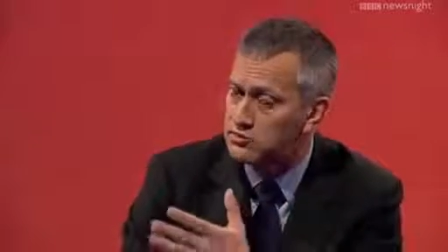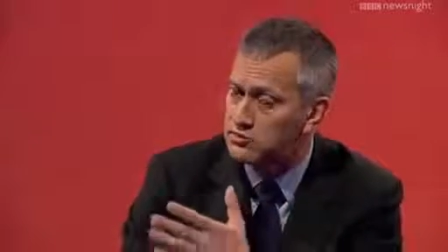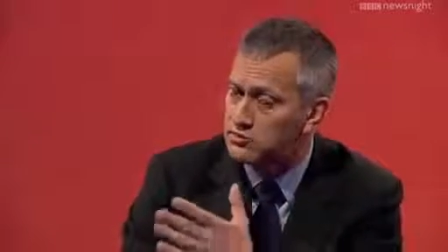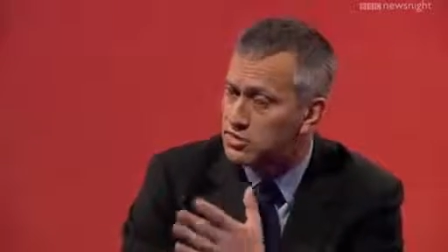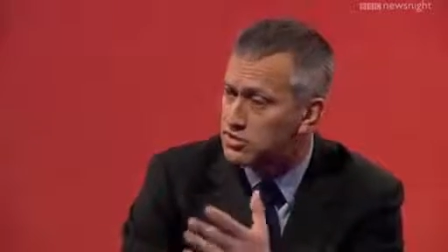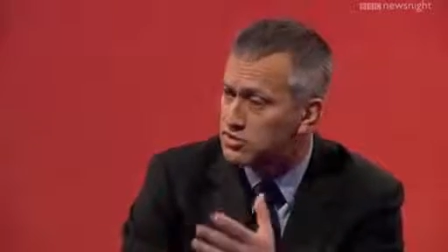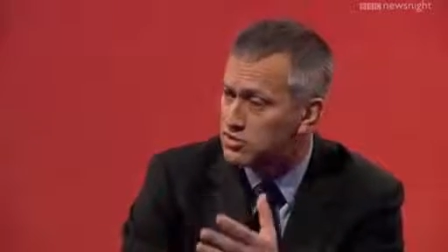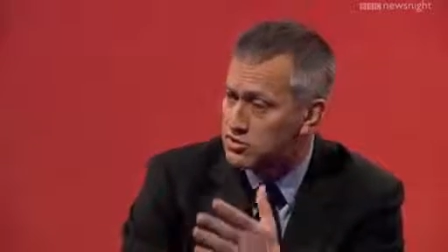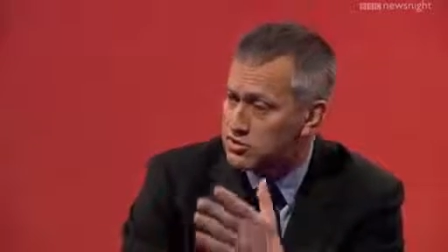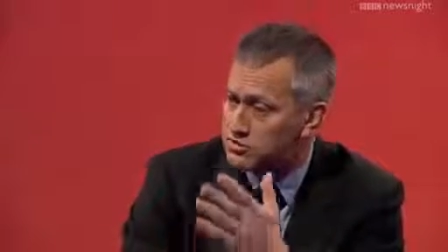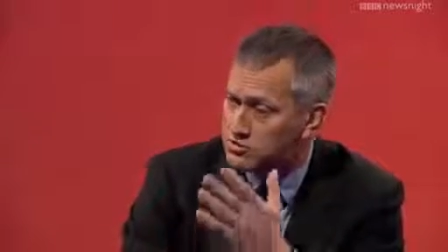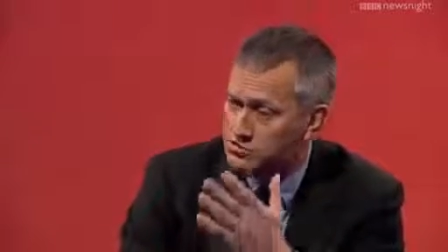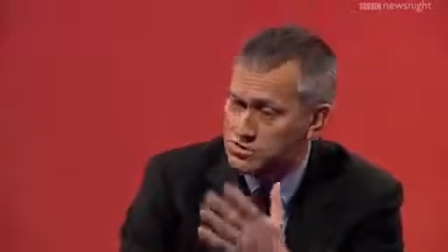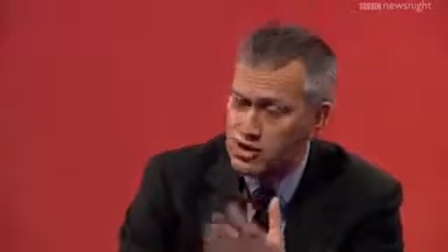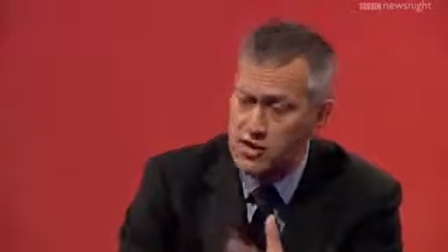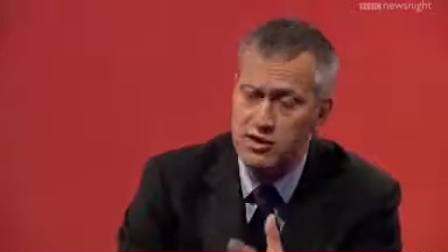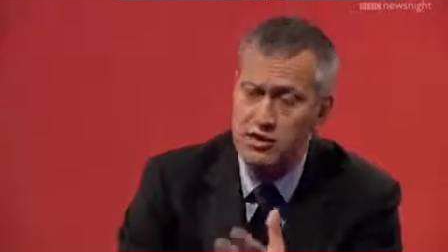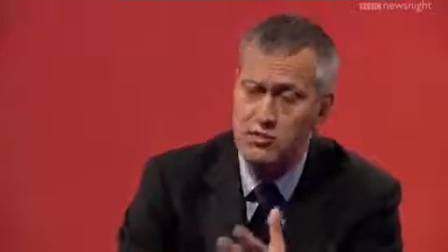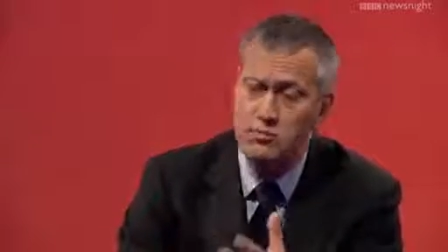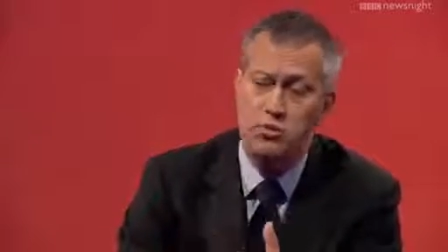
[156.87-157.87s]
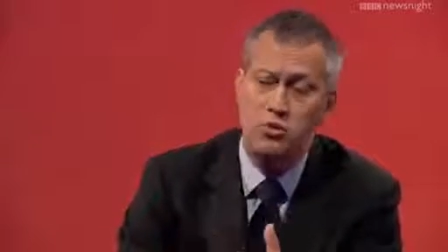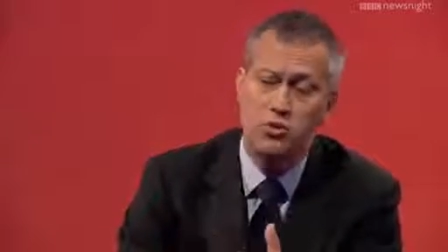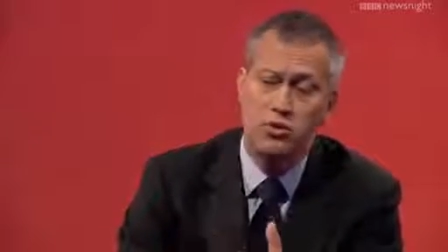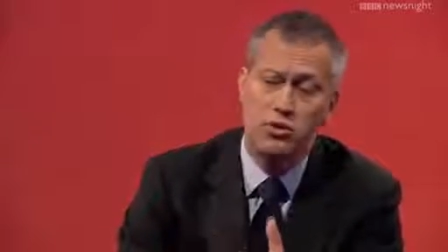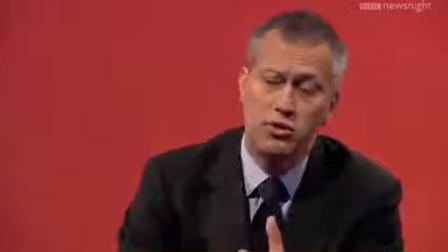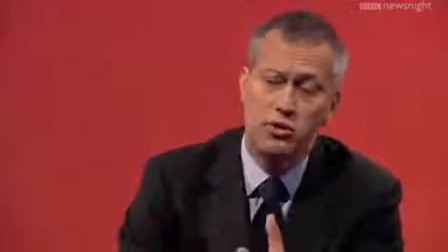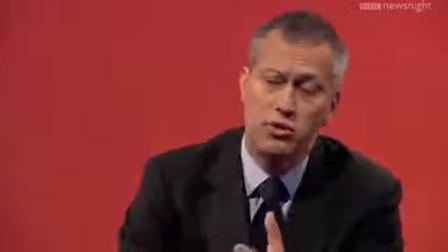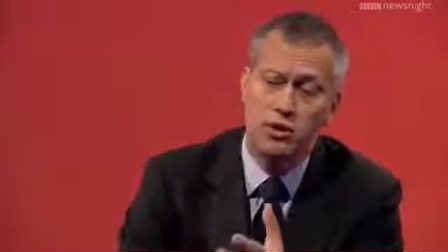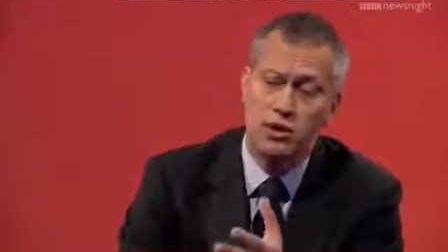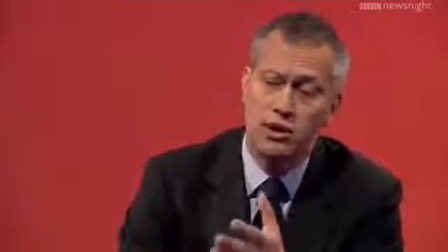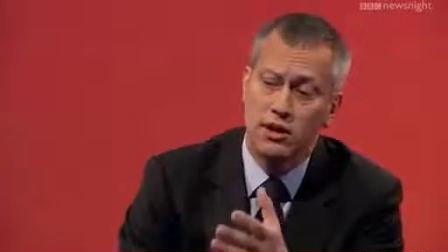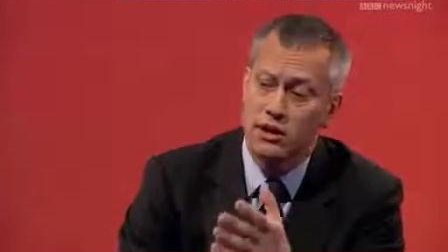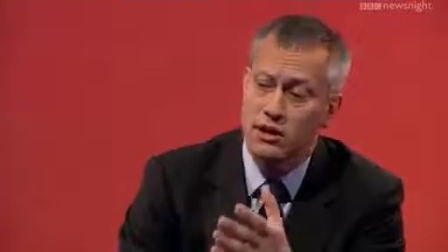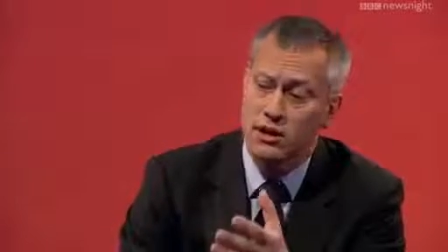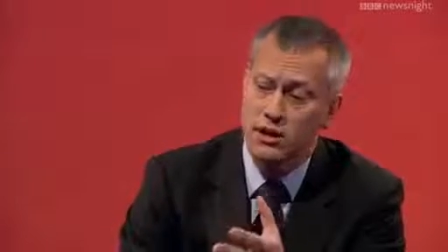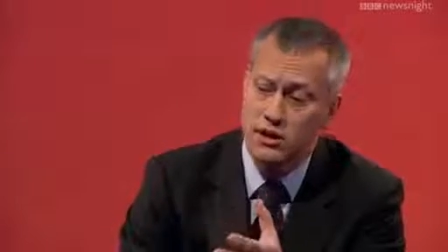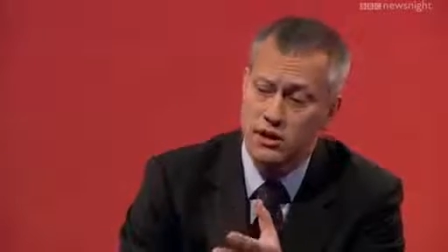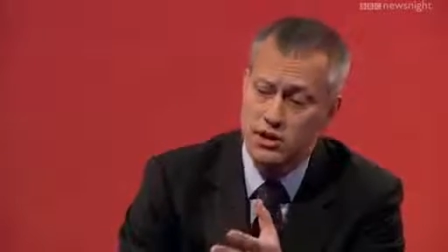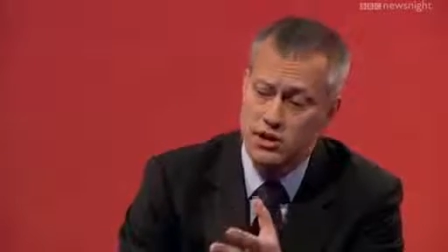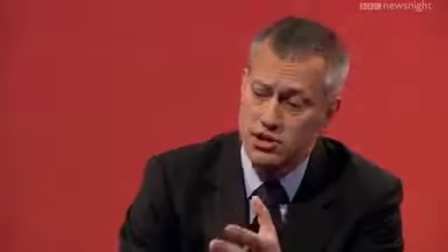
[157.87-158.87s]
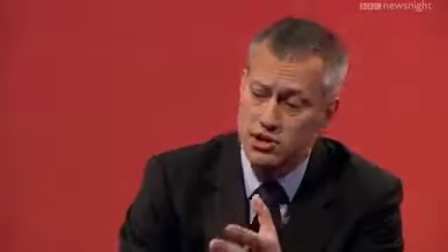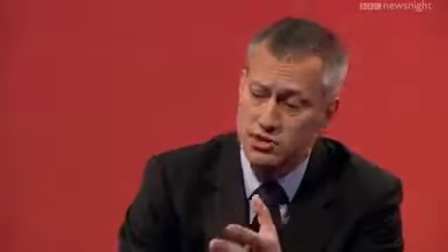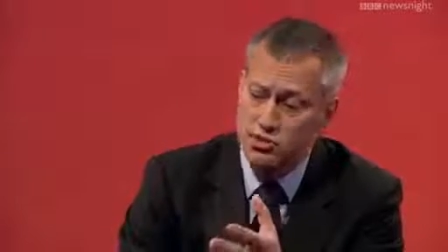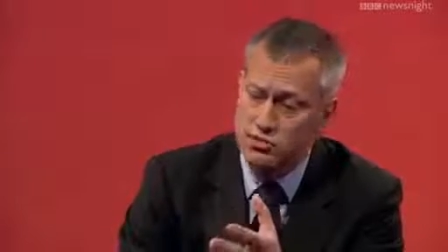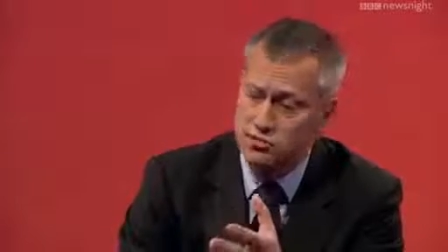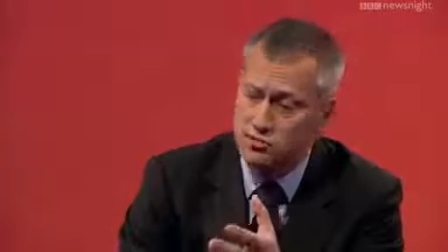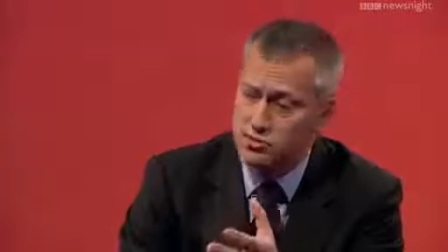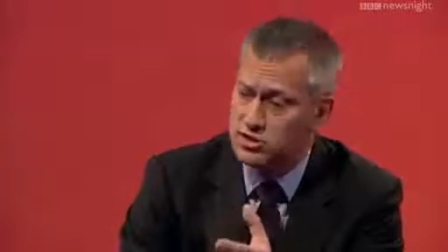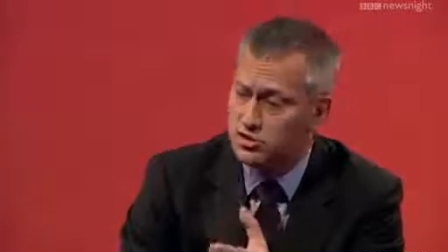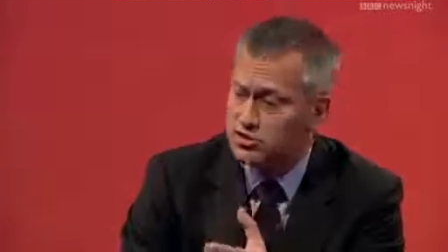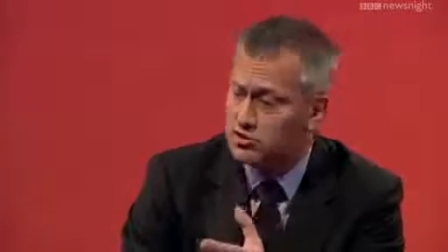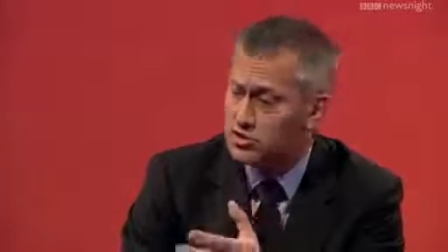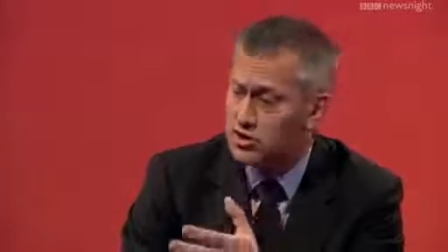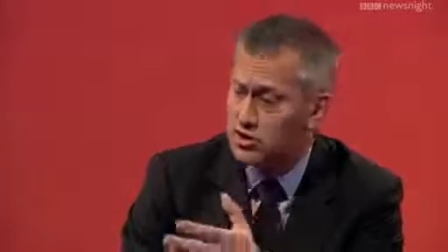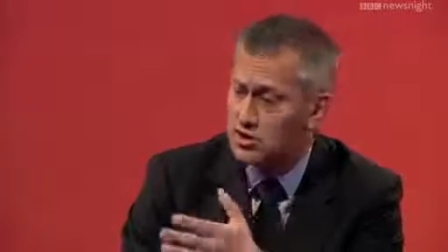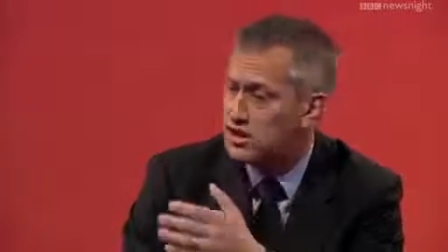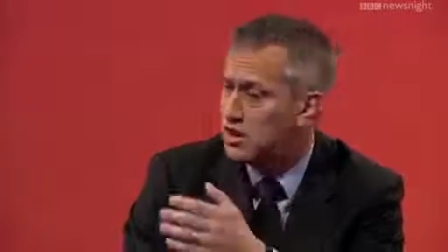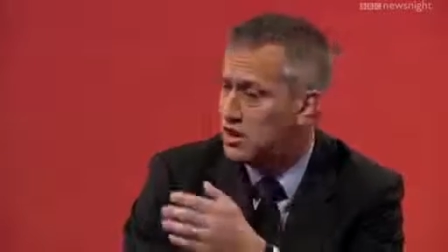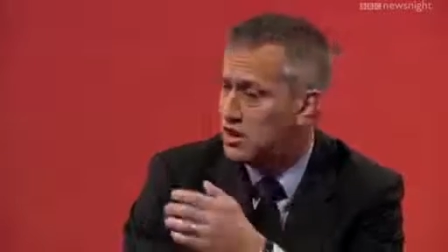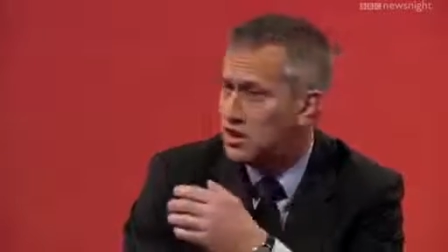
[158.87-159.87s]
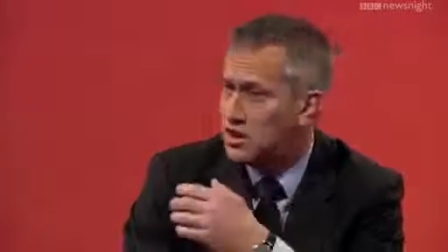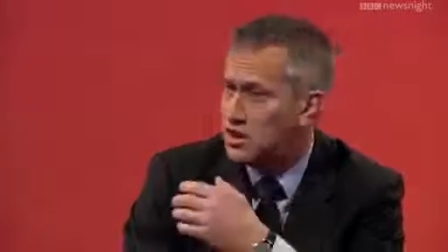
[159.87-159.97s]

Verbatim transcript: to fix this very important uh, issue of obesity.